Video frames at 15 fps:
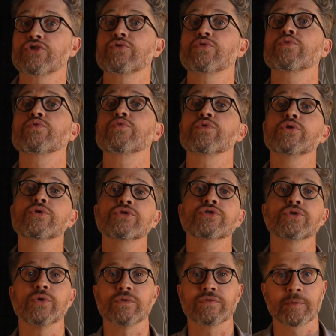
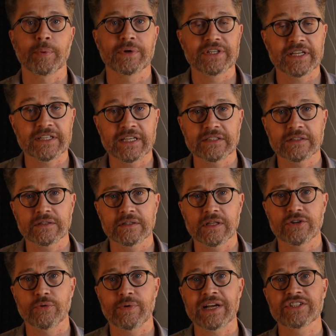crucial for predicting the
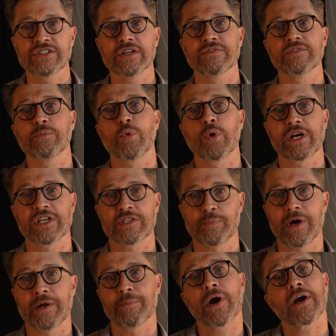direction of the mortgage
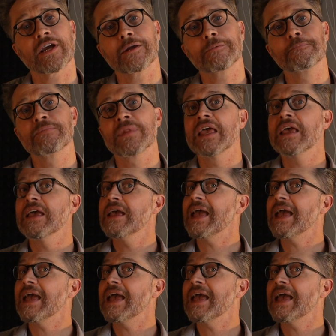bond market